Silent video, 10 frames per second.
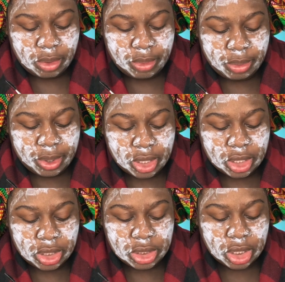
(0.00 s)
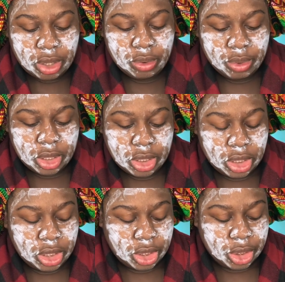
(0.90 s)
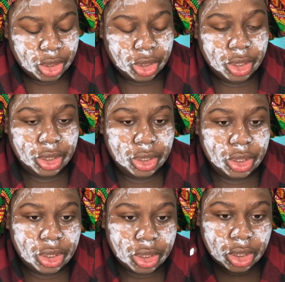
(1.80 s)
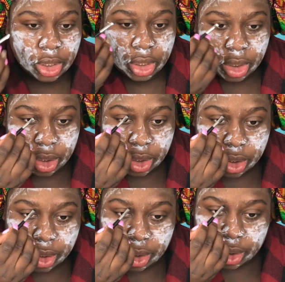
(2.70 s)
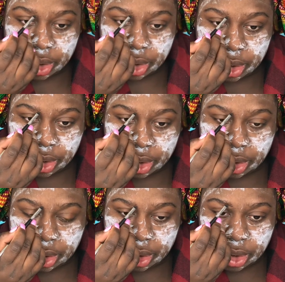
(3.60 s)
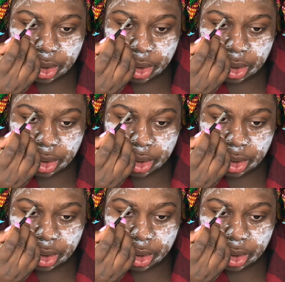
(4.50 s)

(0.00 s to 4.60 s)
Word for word: But Becca looks like a really good, good